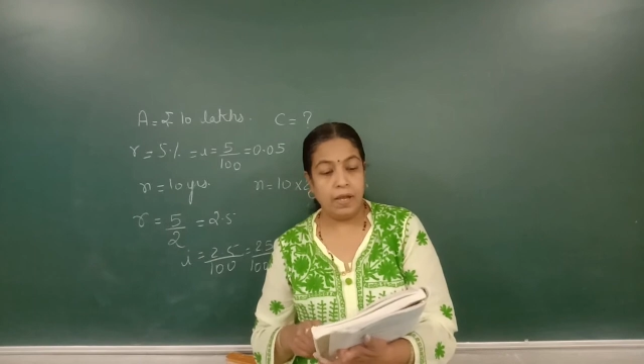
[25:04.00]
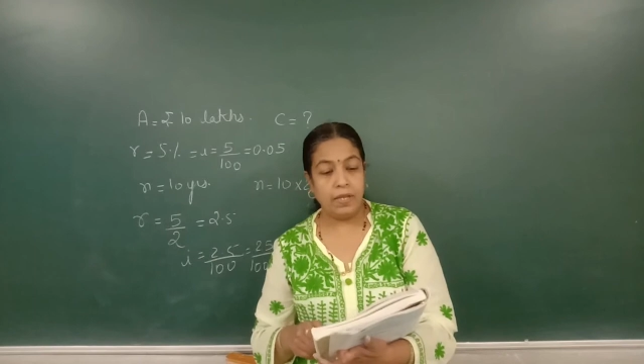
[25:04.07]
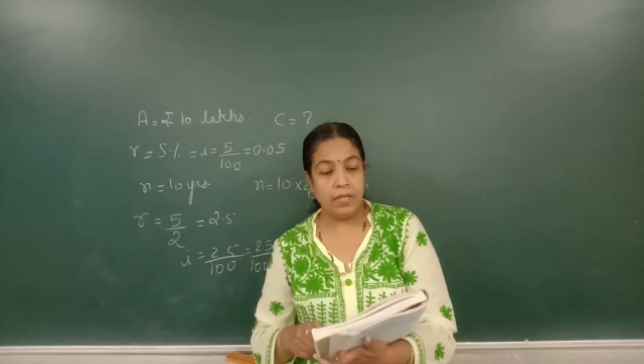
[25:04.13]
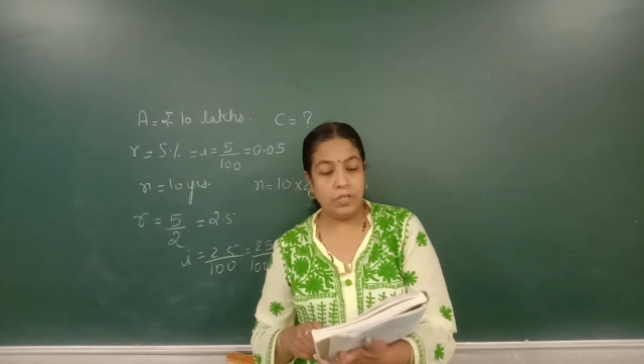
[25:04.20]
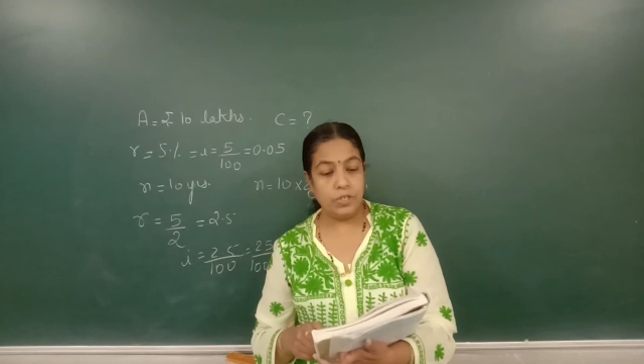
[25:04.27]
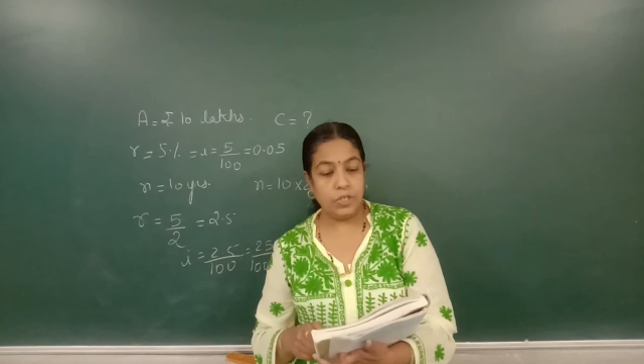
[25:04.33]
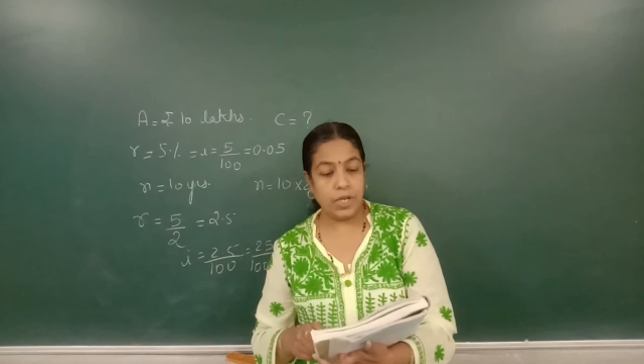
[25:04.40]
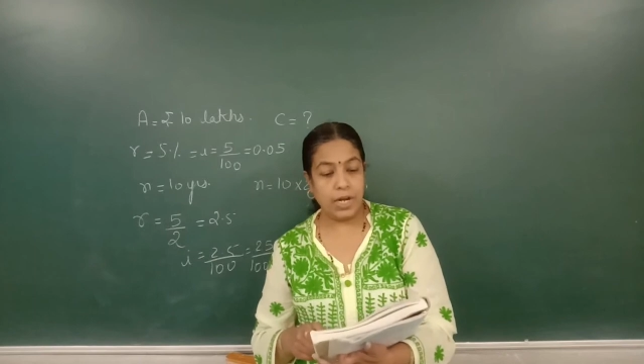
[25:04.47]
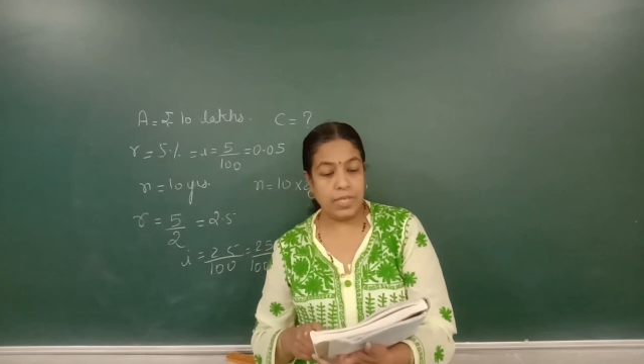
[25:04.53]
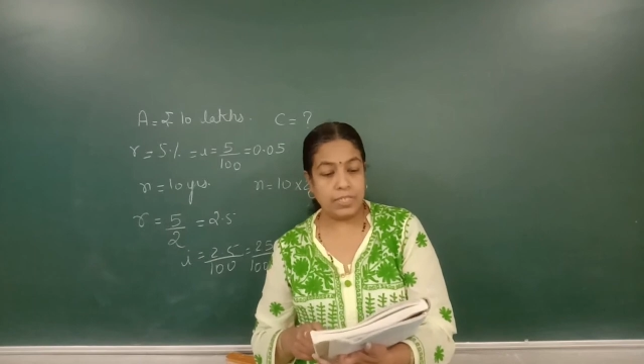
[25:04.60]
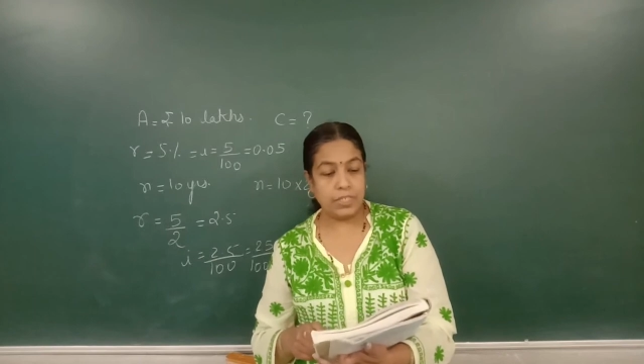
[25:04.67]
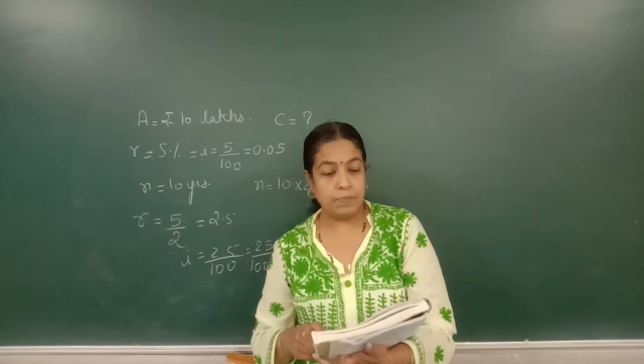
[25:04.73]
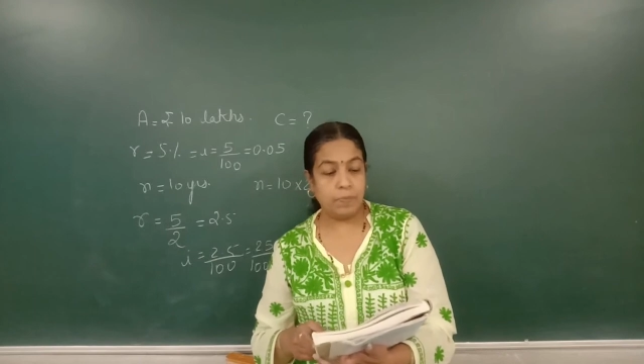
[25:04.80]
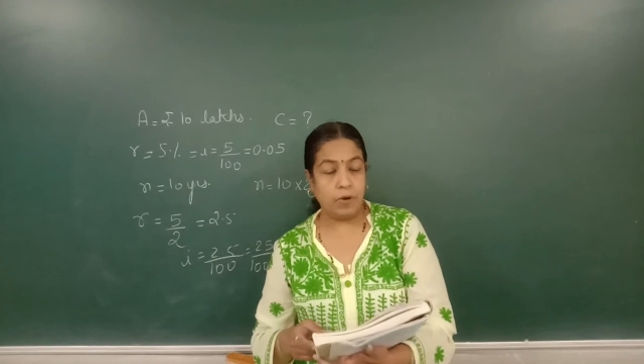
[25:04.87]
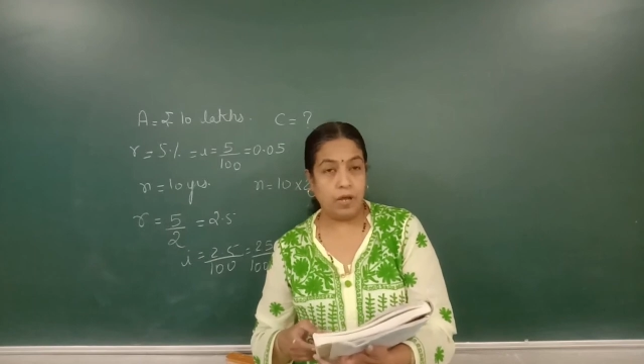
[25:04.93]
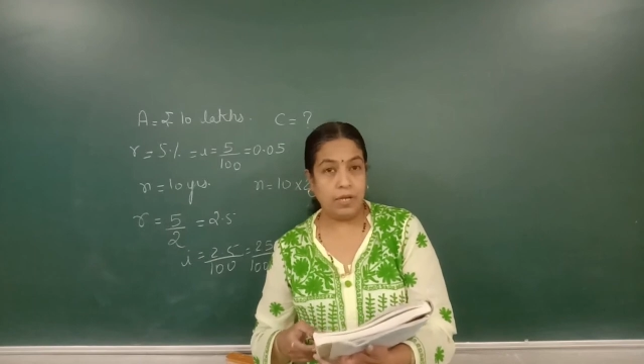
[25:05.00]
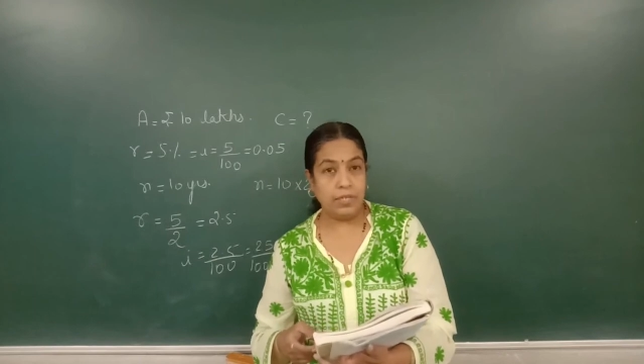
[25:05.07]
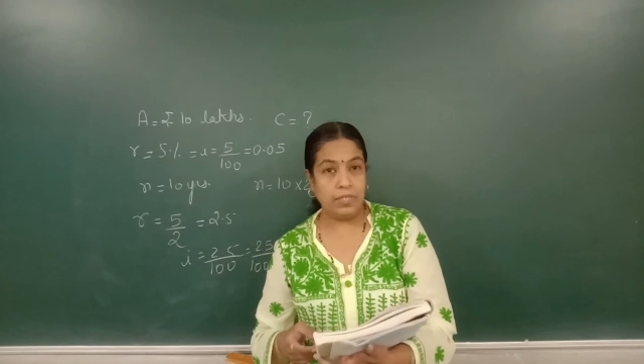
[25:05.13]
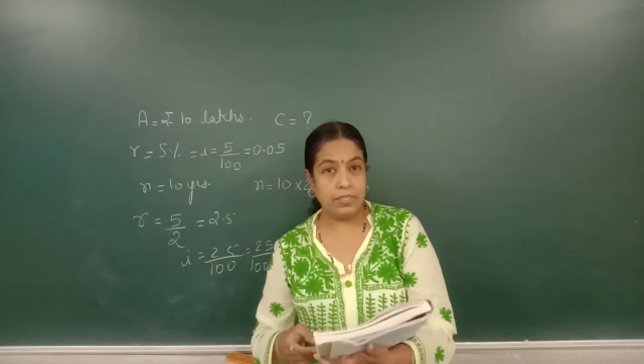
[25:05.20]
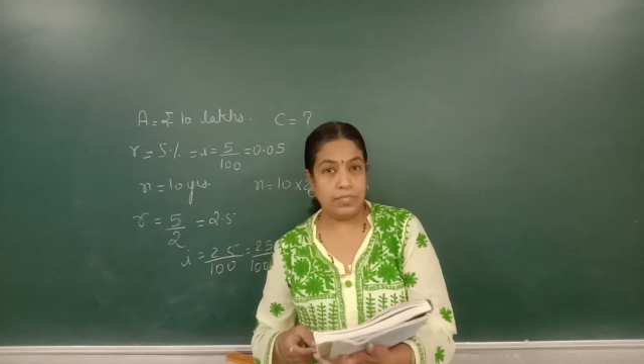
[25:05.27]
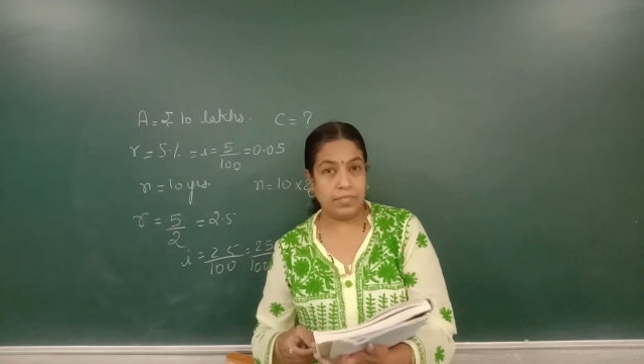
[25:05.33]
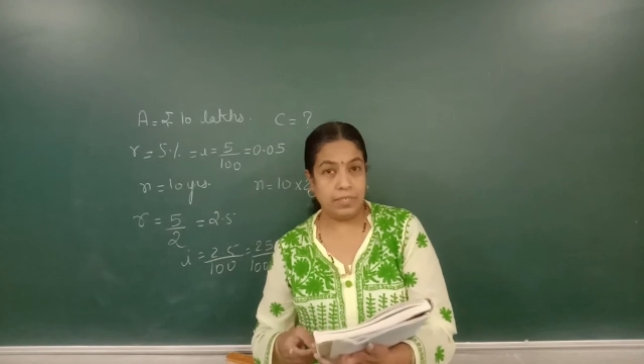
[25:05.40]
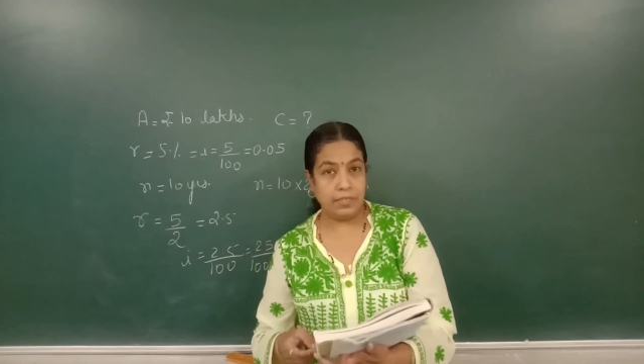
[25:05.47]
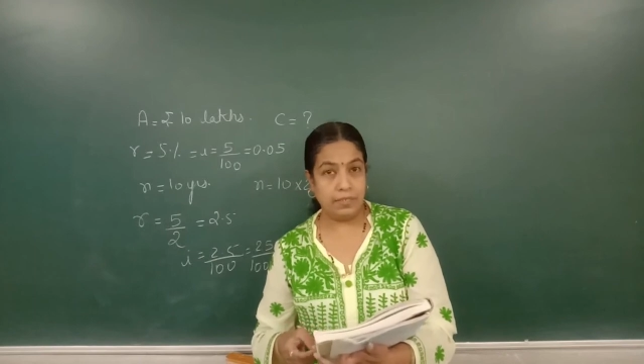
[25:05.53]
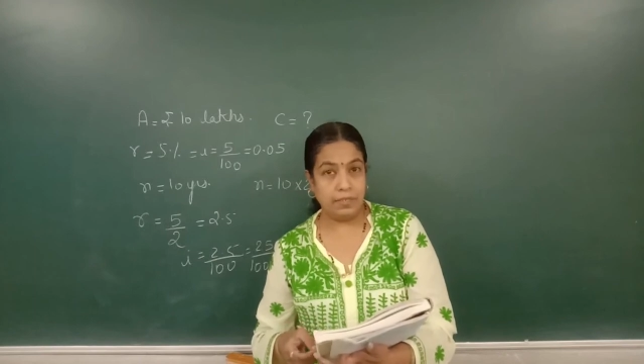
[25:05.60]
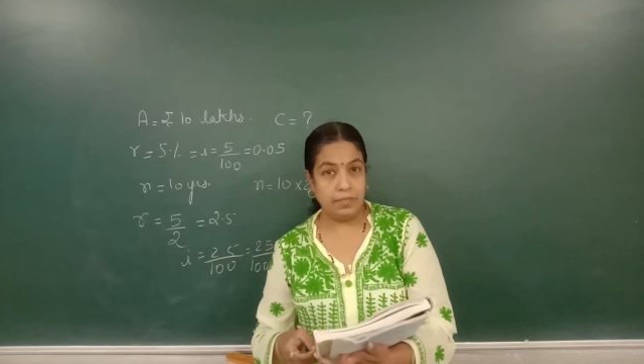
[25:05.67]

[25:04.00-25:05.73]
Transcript: Insurance policy